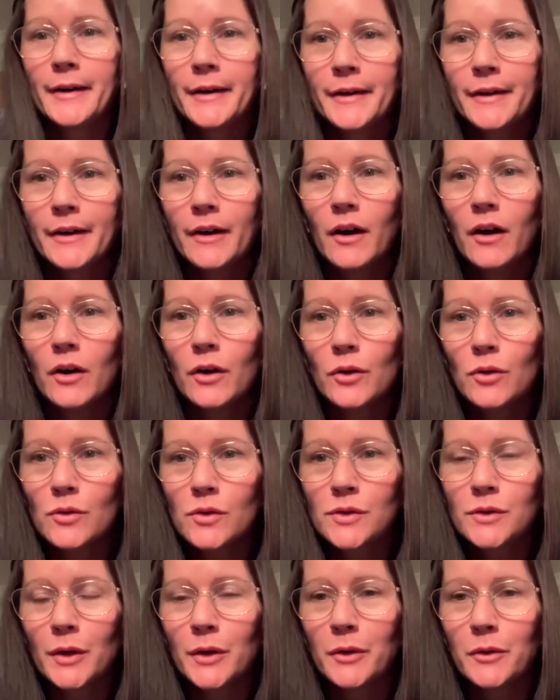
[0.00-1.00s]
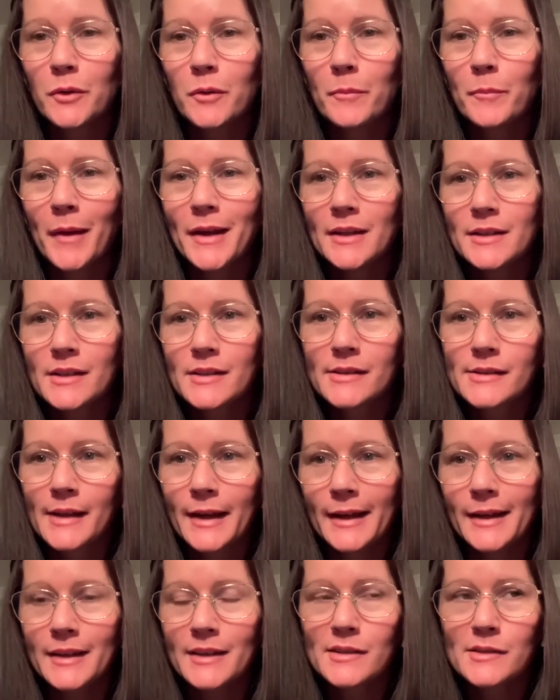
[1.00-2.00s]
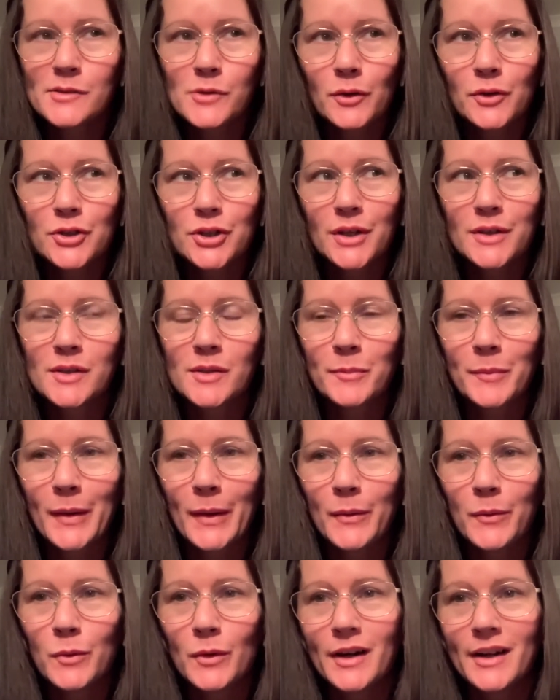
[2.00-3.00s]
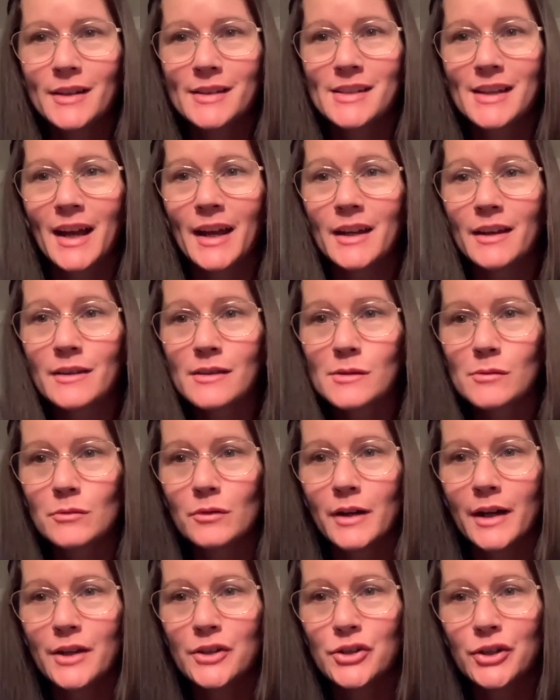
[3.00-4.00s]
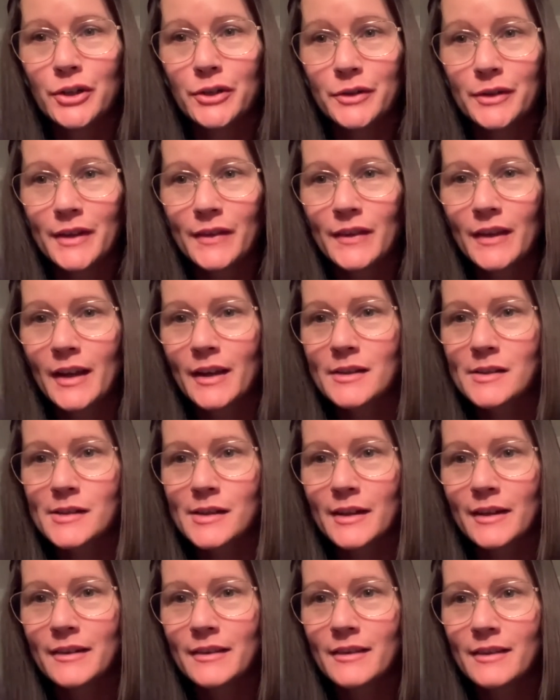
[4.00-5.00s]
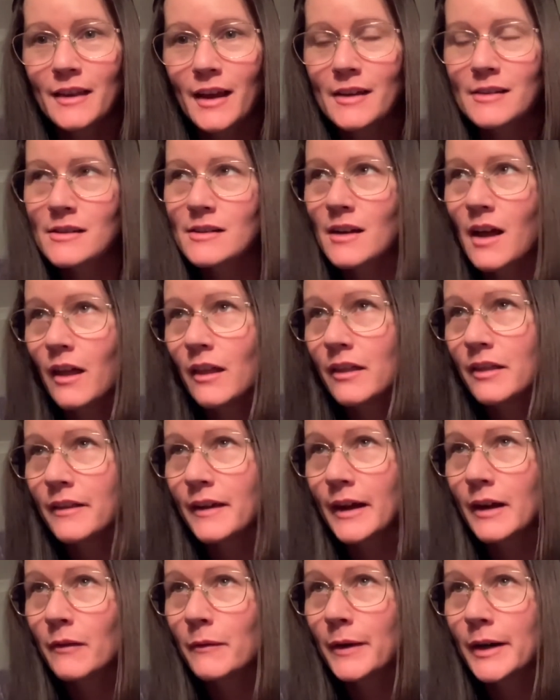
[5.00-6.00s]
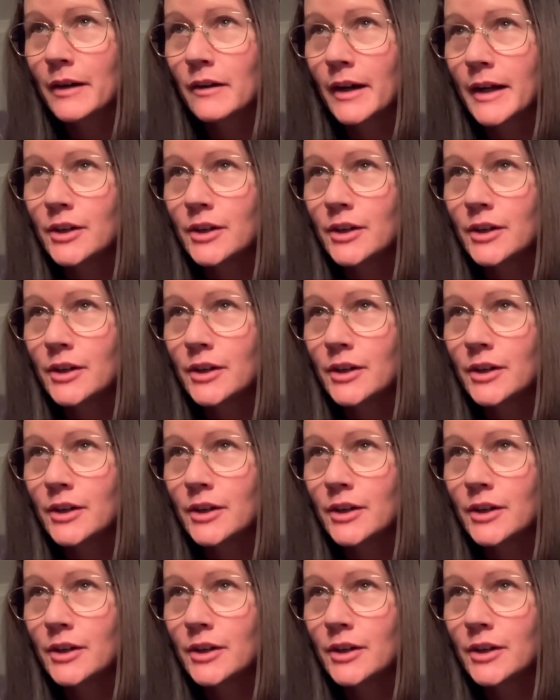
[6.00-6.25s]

I also meant to say it's not just about what I say, it's what I do, and that's another thing where I